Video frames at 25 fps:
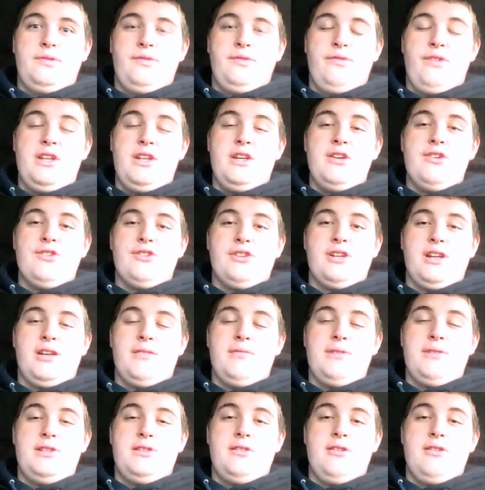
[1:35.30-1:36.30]
videos are going to
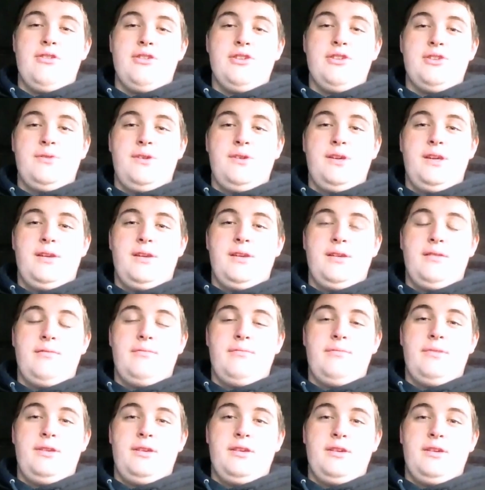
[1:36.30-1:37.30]
be slow this week
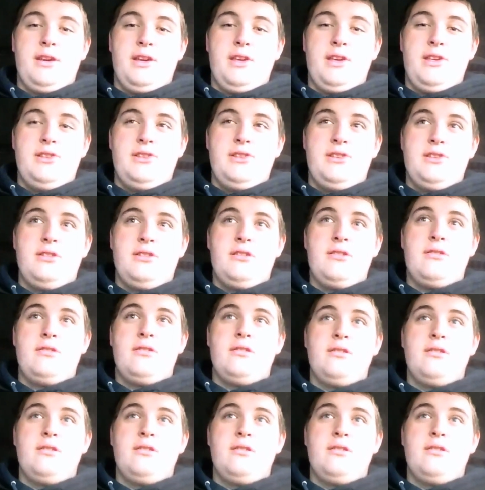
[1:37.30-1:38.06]
because